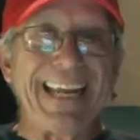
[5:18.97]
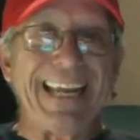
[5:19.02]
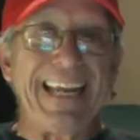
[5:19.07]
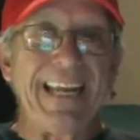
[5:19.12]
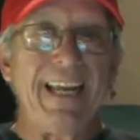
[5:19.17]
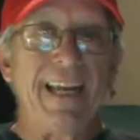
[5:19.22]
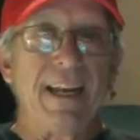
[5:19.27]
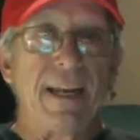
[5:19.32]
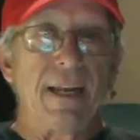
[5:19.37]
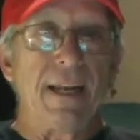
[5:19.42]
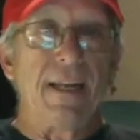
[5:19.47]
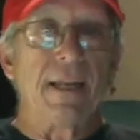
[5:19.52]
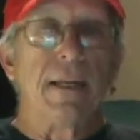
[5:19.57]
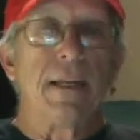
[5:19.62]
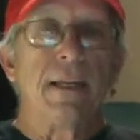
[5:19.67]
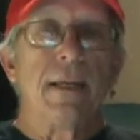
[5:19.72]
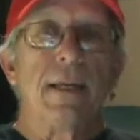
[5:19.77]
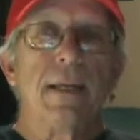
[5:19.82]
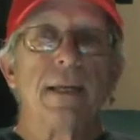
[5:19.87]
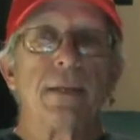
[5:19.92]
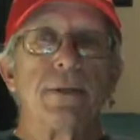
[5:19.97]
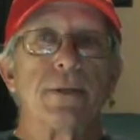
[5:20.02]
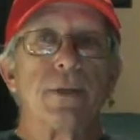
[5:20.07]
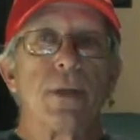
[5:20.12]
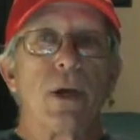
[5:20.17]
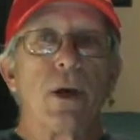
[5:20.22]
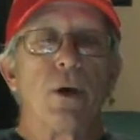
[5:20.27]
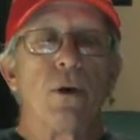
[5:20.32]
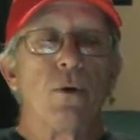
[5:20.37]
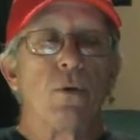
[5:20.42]
in.
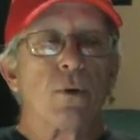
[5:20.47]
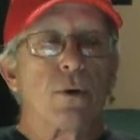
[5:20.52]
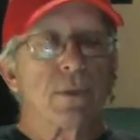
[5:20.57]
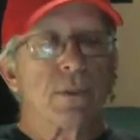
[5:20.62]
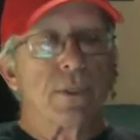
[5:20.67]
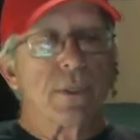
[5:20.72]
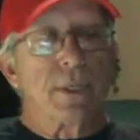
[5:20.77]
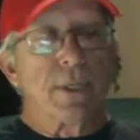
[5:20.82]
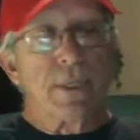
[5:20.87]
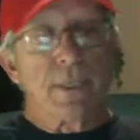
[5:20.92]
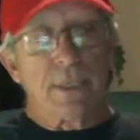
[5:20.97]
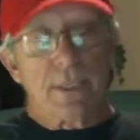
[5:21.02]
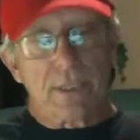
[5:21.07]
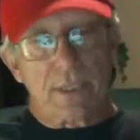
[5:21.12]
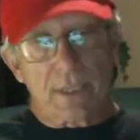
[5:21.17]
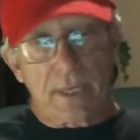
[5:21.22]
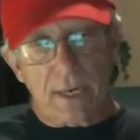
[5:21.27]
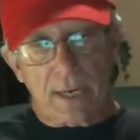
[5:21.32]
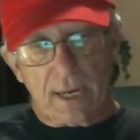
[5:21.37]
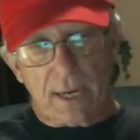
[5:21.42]
So since